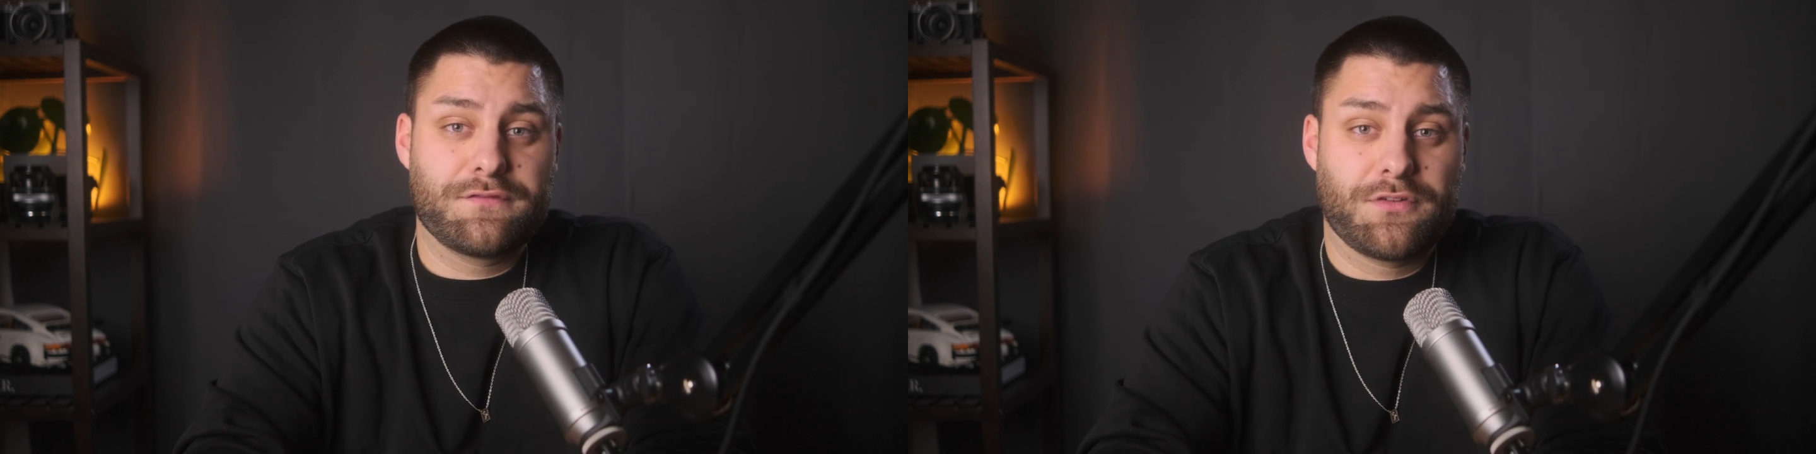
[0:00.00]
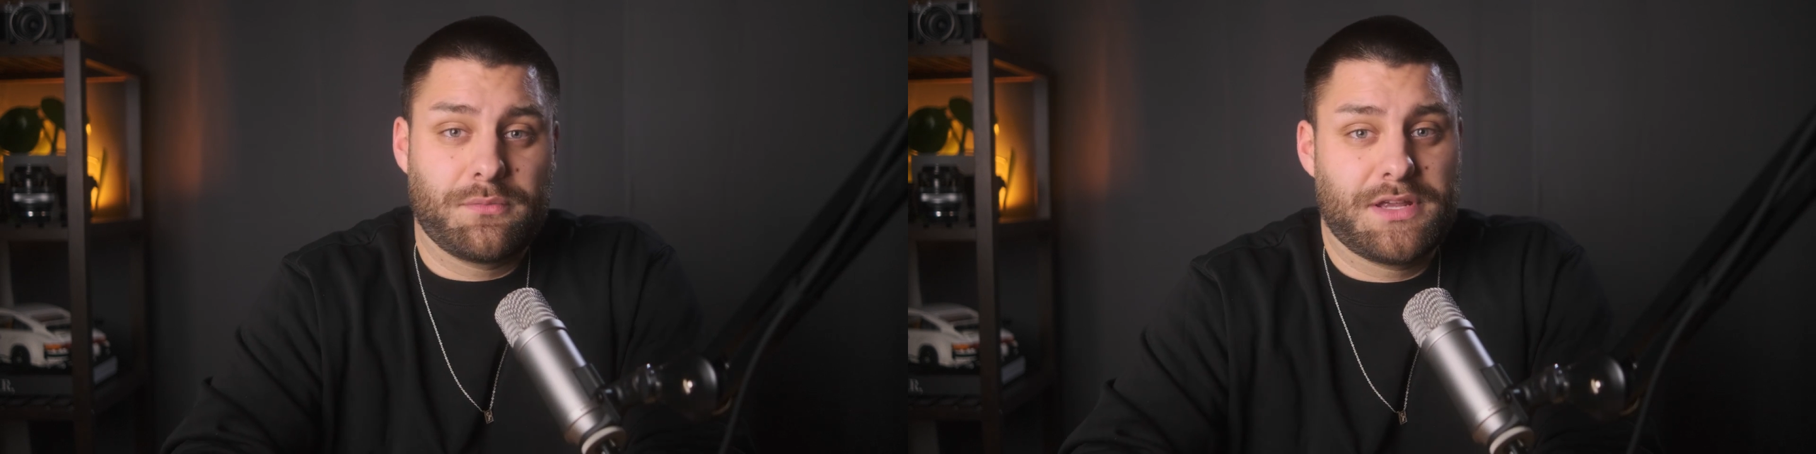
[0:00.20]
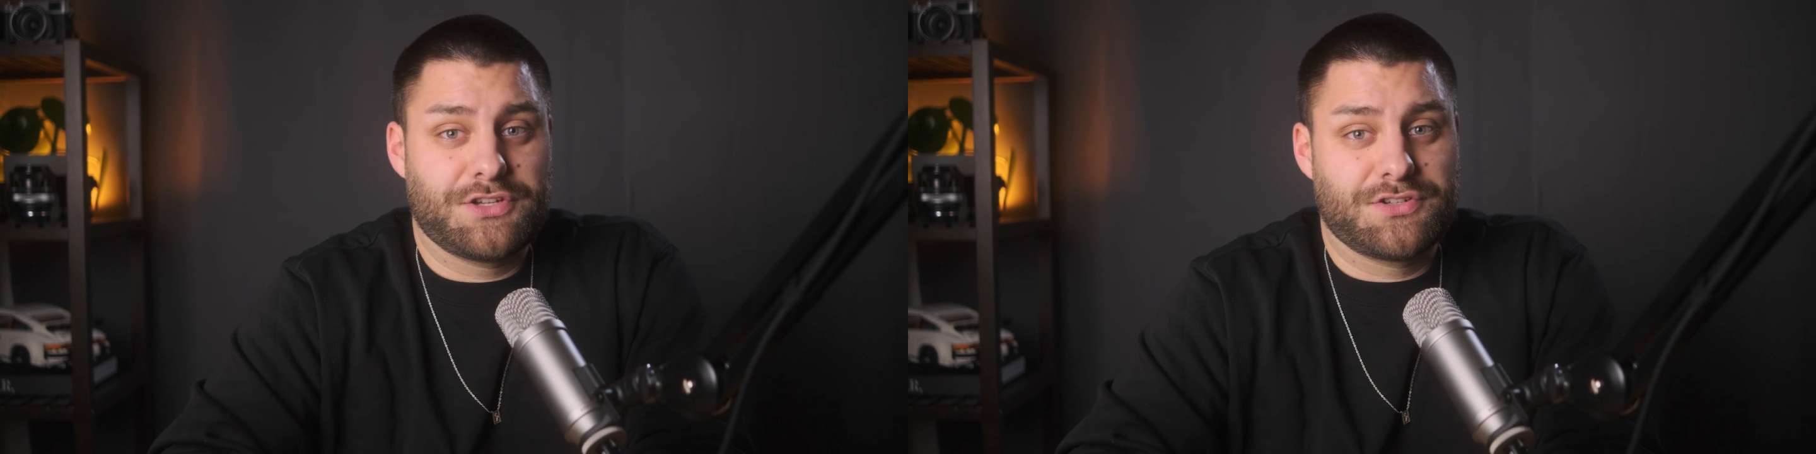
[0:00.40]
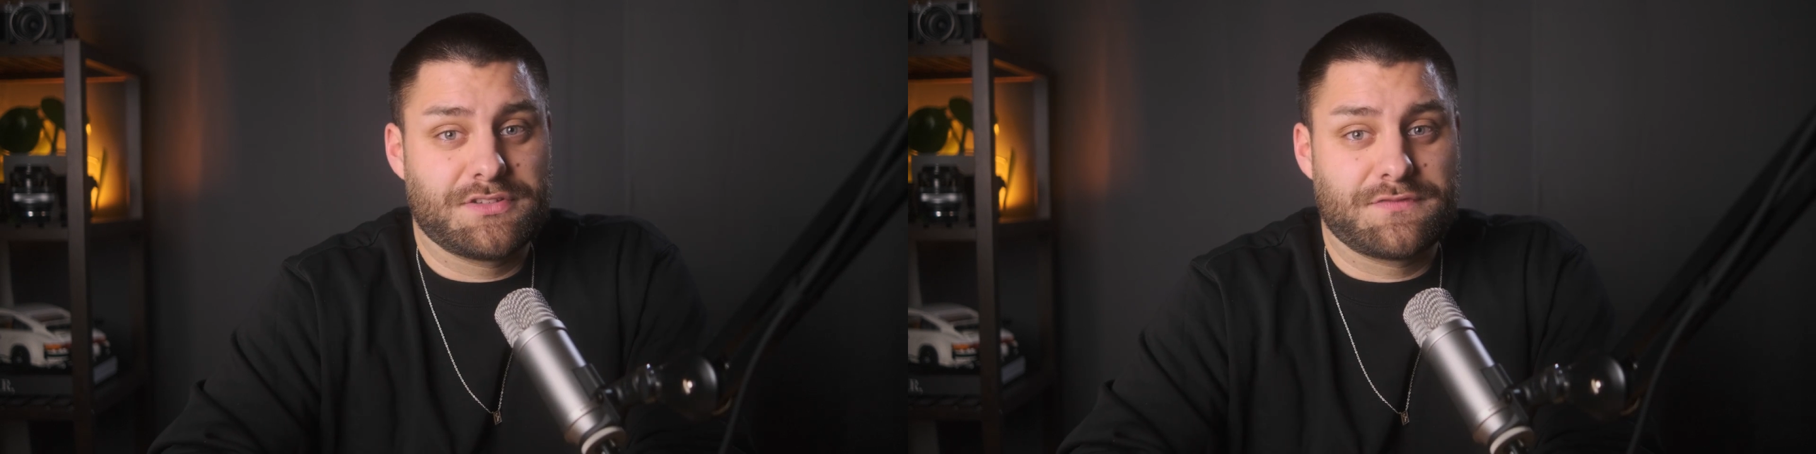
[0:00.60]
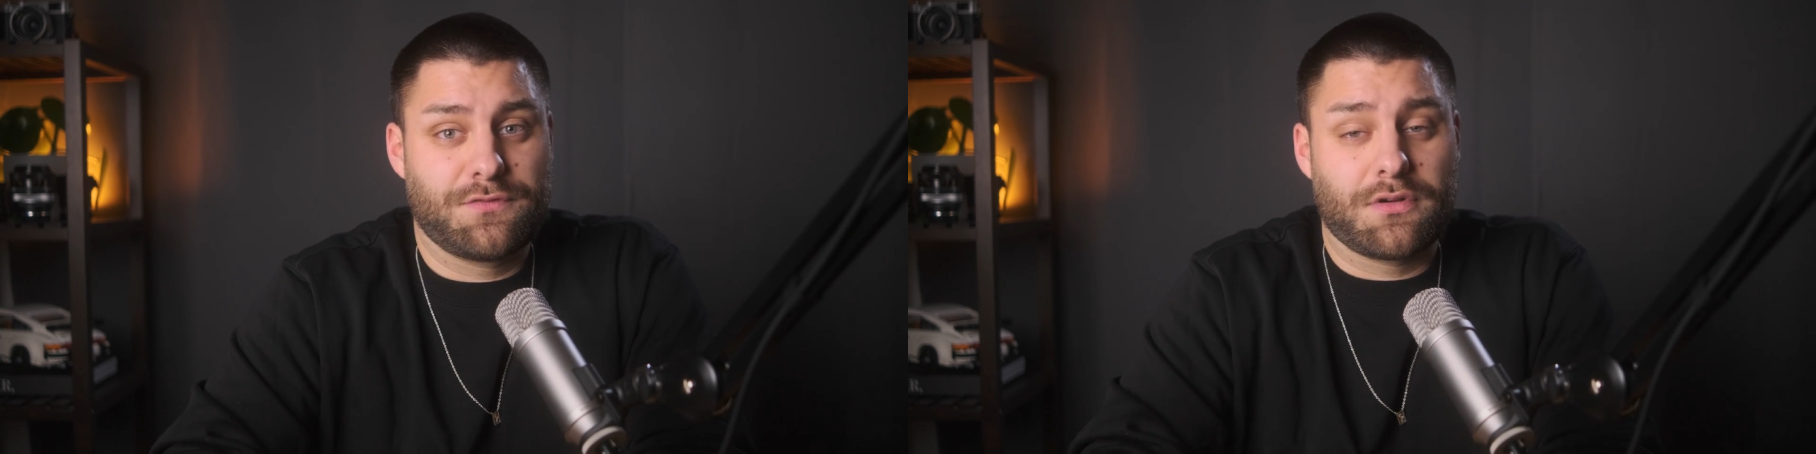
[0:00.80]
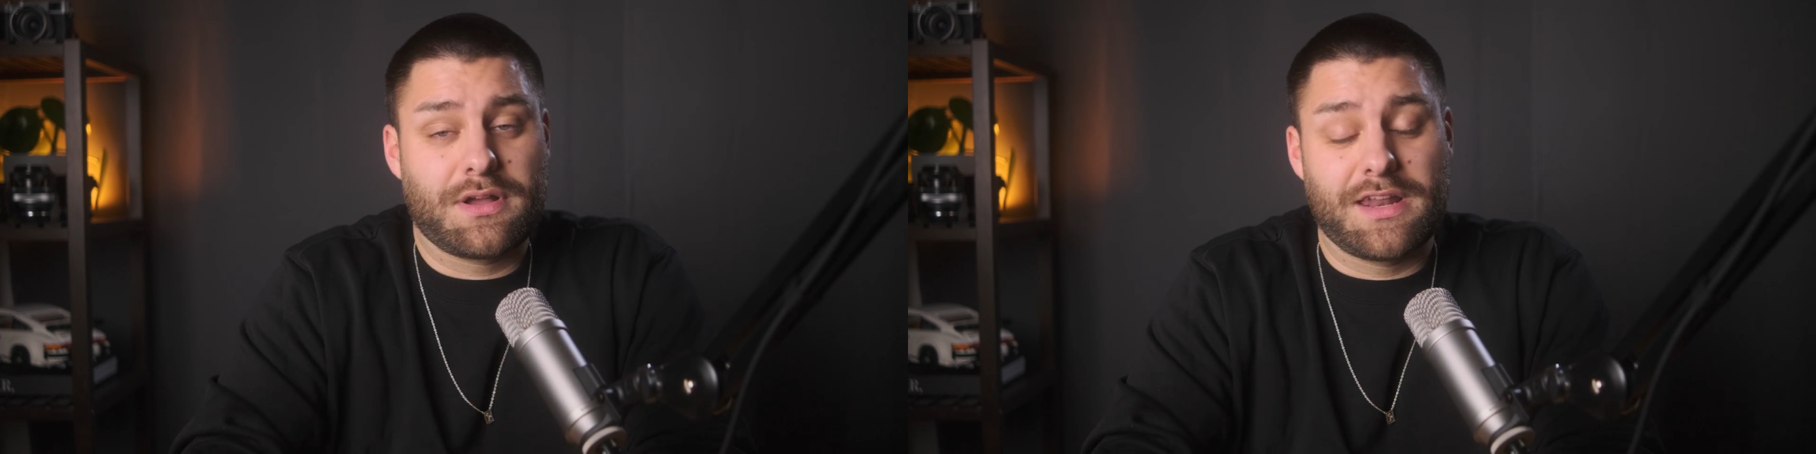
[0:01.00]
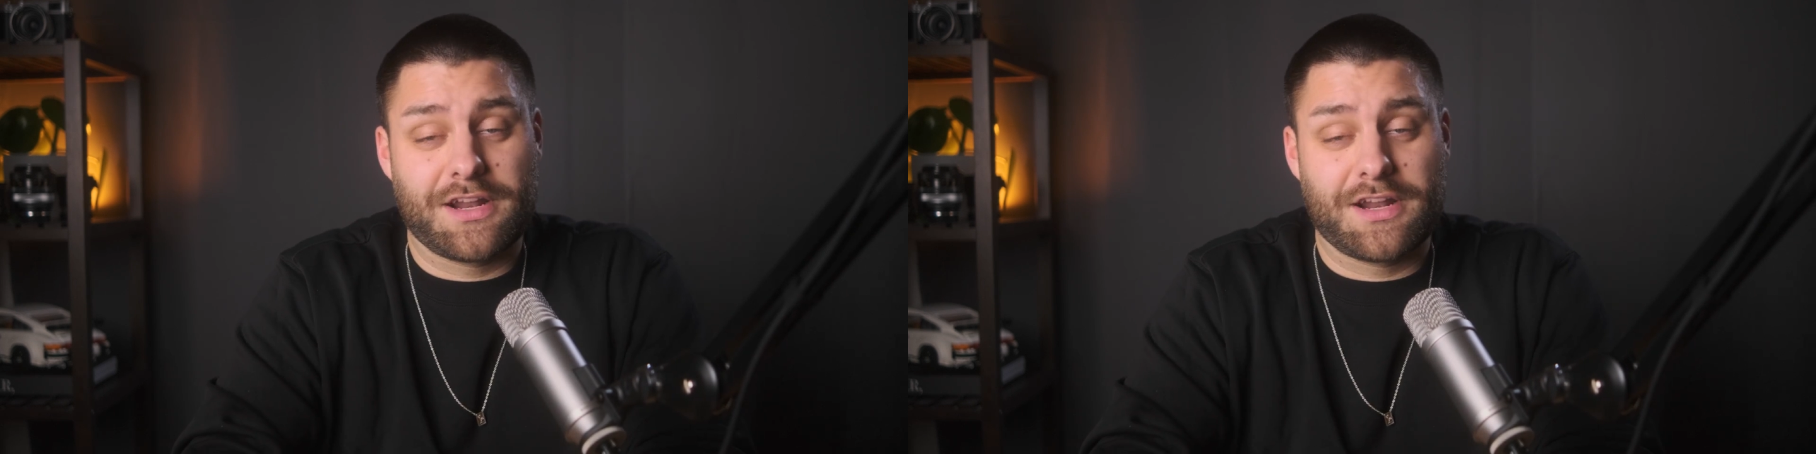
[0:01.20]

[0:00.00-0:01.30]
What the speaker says: information for color